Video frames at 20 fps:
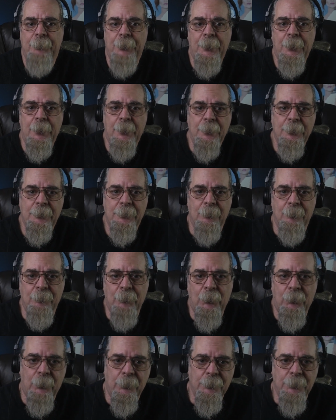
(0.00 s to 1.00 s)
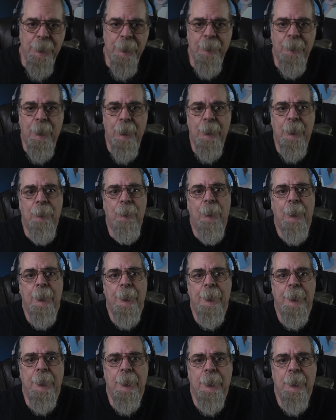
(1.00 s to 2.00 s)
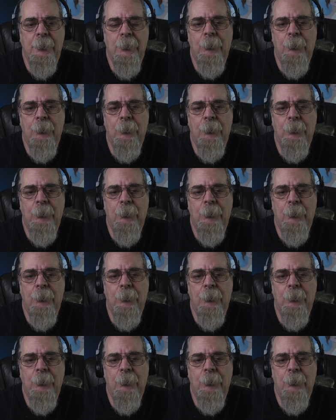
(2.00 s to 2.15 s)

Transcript: bucks or more to enroll in one of the